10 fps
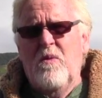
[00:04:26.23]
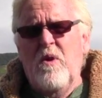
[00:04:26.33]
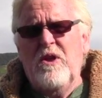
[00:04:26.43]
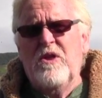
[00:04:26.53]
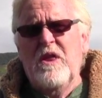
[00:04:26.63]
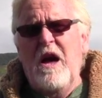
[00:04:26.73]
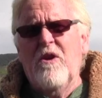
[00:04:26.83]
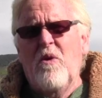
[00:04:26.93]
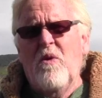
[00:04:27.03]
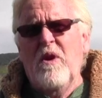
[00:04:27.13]
with
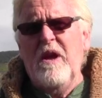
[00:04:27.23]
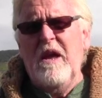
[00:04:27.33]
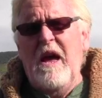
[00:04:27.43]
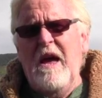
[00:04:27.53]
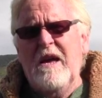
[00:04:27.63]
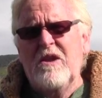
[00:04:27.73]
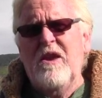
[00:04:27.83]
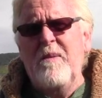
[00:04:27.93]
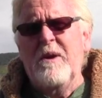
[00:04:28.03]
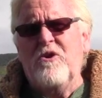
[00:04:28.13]
not only
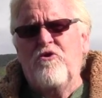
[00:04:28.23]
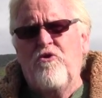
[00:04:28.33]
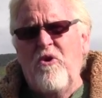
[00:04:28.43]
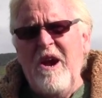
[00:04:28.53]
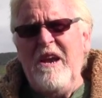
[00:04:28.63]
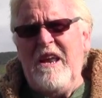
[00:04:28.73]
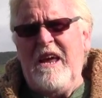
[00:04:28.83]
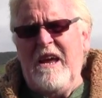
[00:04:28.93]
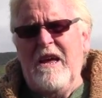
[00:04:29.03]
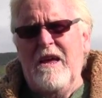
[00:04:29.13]
academic
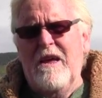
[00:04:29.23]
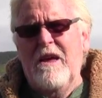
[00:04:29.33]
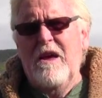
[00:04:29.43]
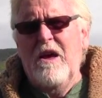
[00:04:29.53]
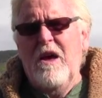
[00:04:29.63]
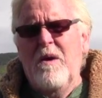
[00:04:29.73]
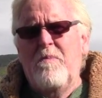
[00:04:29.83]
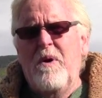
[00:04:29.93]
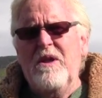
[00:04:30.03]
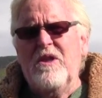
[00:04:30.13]
training,
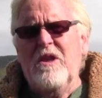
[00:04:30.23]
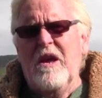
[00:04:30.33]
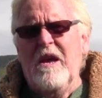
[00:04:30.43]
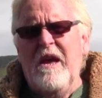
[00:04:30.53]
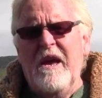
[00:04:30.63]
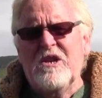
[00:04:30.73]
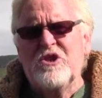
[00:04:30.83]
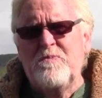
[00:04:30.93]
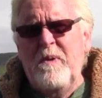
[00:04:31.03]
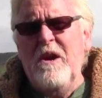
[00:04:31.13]
but
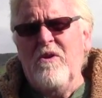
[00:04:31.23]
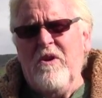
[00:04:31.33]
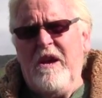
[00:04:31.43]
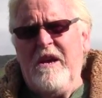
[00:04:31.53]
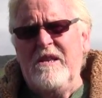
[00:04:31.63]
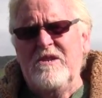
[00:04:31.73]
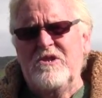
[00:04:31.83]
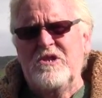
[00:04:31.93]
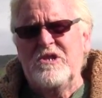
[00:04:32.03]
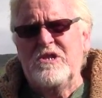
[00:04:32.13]

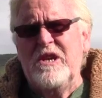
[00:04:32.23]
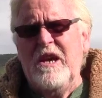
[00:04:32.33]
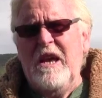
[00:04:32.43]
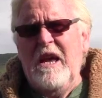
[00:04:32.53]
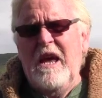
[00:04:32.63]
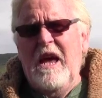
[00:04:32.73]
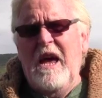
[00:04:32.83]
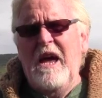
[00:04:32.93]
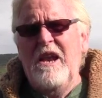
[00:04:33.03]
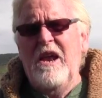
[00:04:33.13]
experience
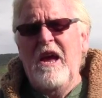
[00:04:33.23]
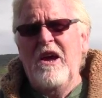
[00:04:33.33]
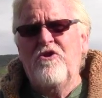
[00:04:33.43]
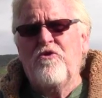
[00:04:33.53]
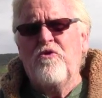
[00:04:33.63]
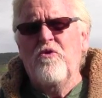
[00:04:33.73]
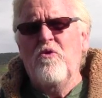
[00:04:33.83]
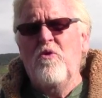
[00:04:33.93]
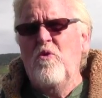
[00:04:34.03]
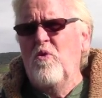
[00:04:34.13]
and a
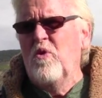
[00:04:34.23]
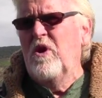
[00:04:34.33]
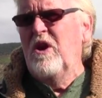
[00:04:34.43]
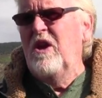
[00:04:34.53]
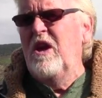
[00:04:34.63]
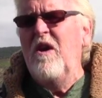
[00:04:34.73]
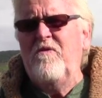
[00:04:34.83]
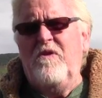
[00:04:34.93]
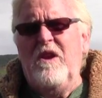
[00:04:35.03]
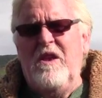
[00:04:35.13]
true
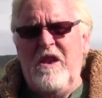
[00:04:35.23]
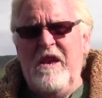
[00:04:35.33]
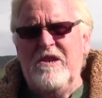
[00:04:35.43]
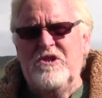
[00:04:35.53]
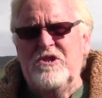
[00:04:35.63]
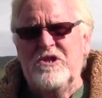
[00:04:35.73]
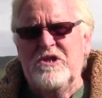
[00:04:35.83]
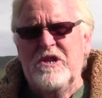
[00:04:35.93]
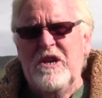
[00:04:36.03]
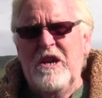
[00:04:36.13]

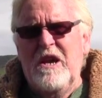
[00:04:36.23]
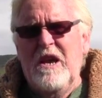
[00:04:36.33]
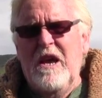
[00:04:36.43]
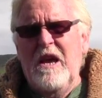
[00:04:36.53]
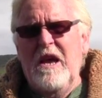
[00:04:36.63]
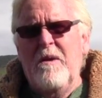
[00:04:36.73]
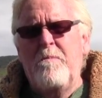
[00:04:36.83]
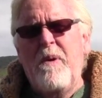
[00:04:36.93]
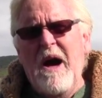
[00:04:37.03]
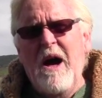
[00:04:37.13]
giftedness
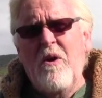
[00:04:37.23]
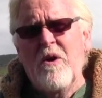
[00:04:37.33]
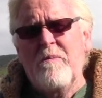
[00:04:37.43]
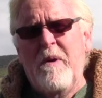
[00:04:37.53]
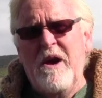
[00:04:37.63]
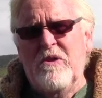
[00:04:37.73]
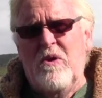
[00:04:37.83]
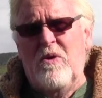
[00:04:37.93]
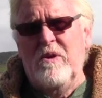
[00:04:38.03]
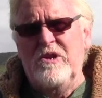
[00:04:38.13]
empowered by
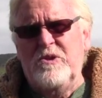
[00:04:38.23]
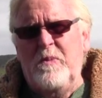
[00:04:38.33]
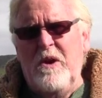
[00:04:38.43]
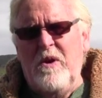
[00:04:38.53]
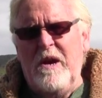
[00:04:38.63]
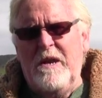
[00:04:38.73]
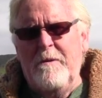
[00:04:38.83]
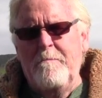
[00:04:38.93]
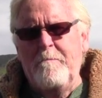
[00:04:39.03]
the Holy Spirit.